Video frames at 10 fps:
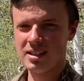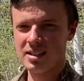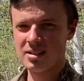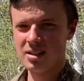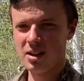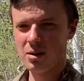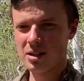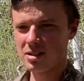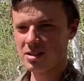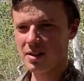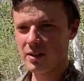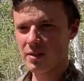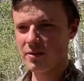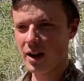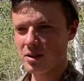So we're gonna see if we can
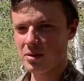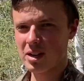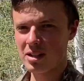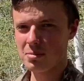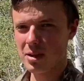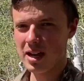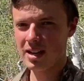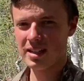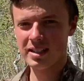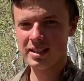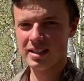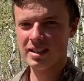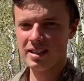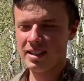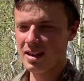find one in his bed.
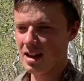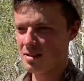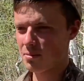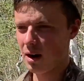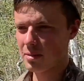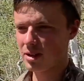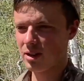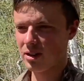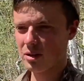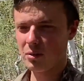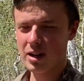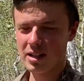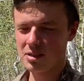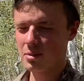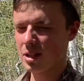And probably call and rake
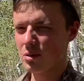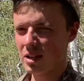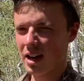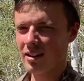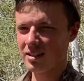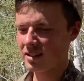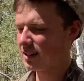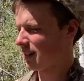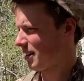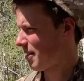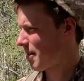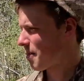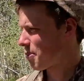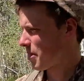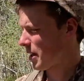as we go down
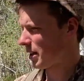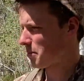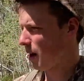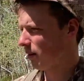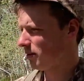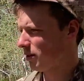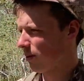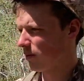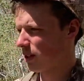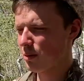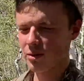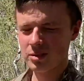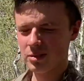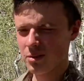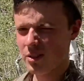the mountain. Hopefully
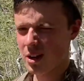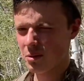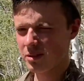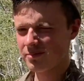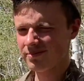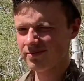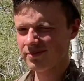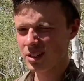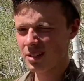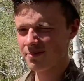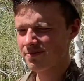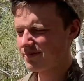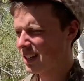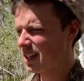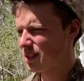we'll find one.
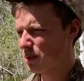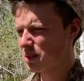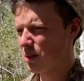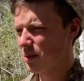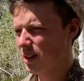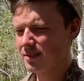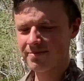What's going on?